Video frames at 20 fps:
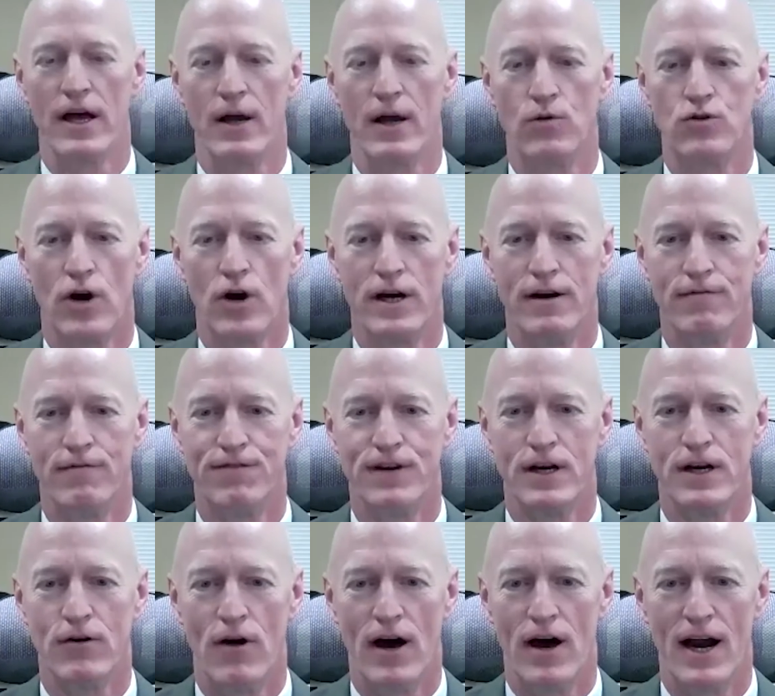like trying to
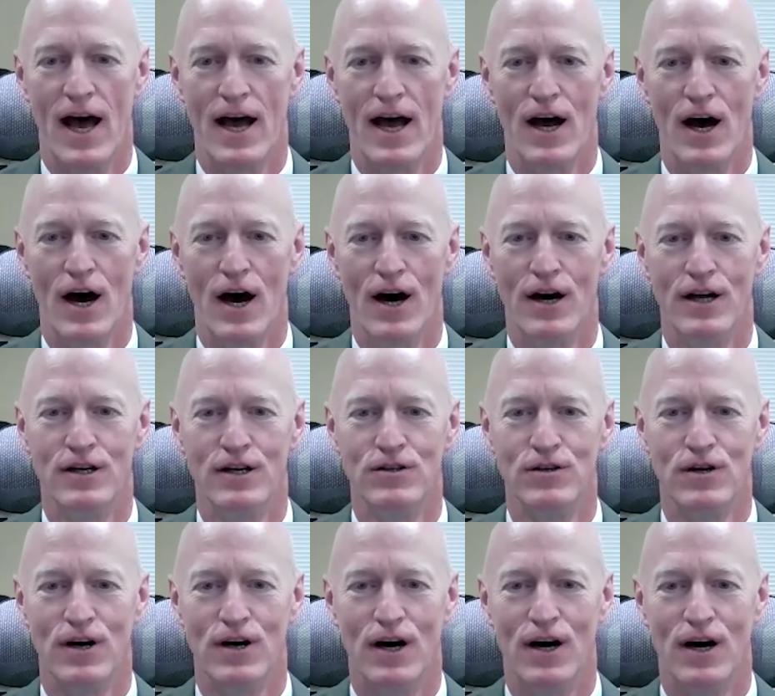figure out how
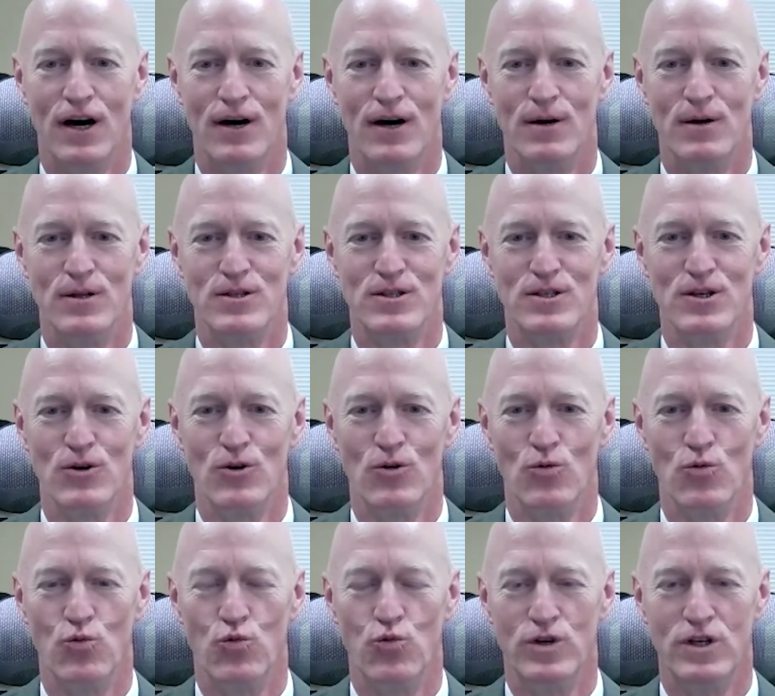
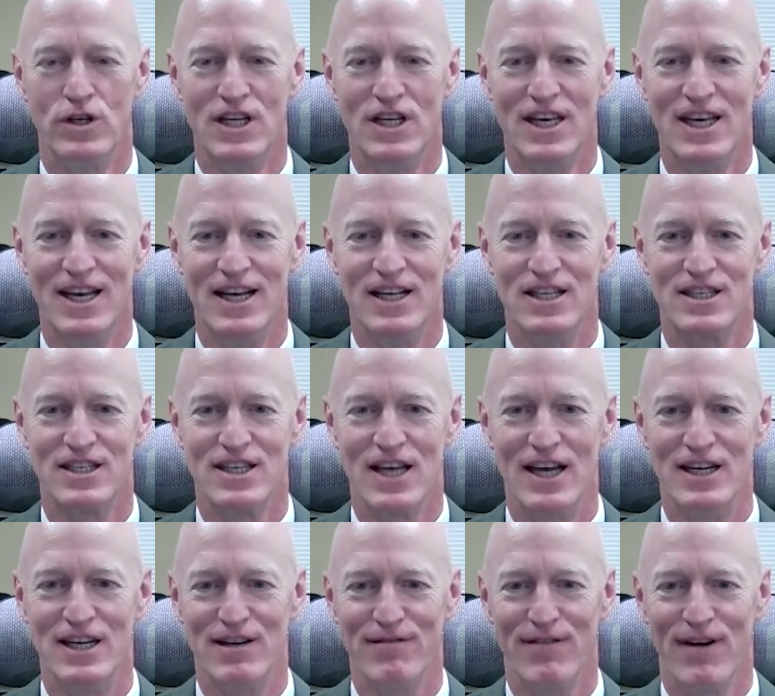to
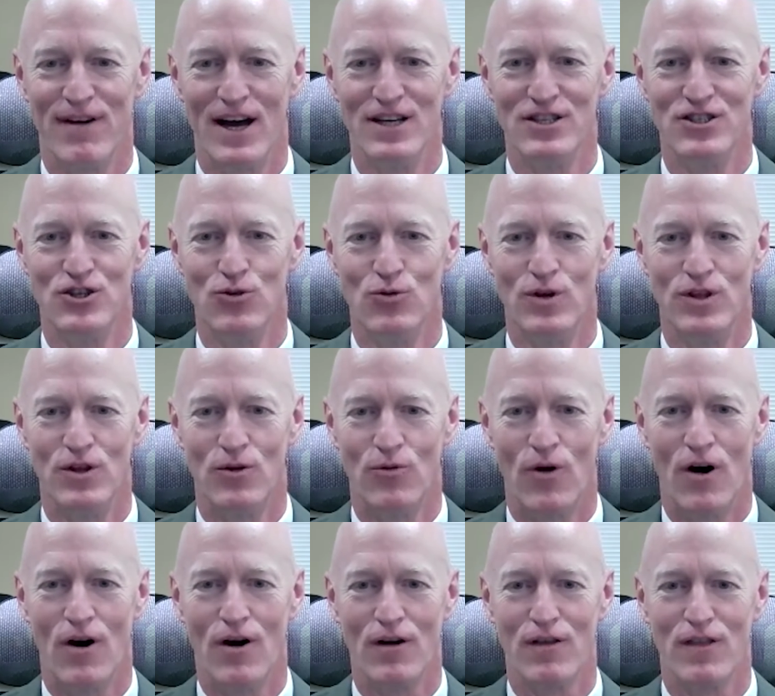de-incentivize doing the
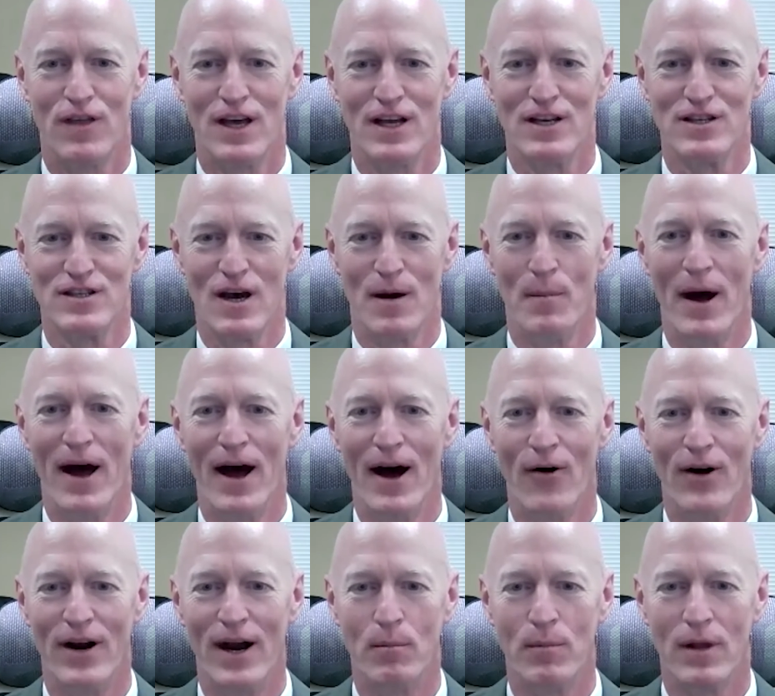wrong thing
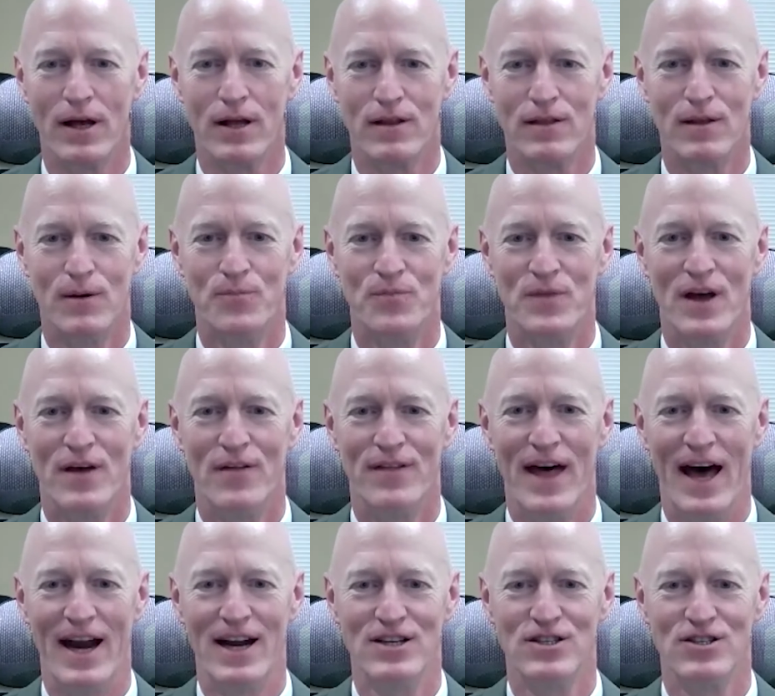somehow. And I'm like,
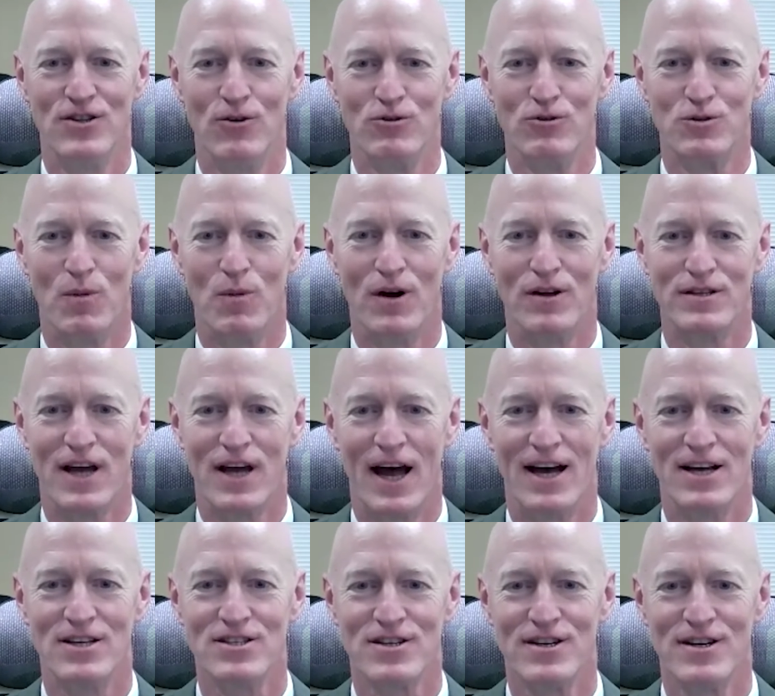that is no small
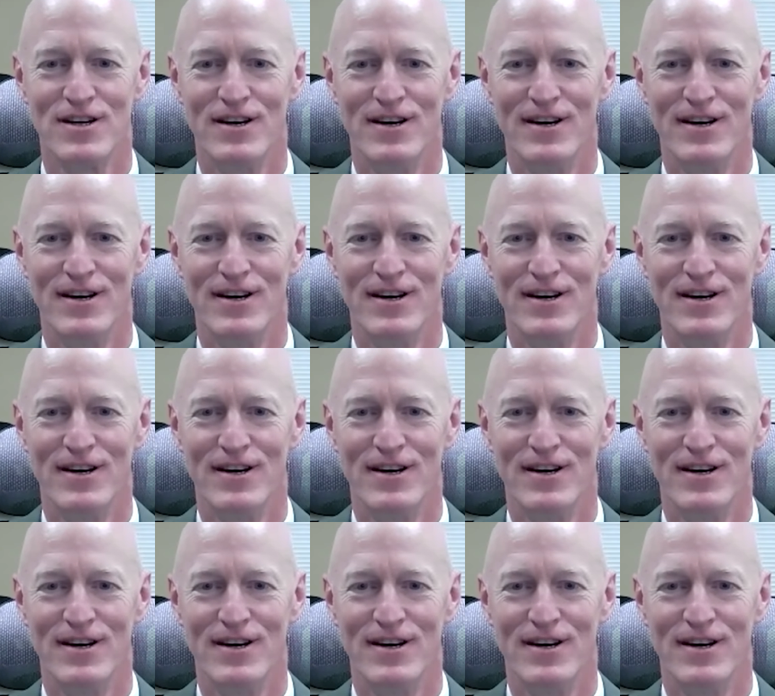task.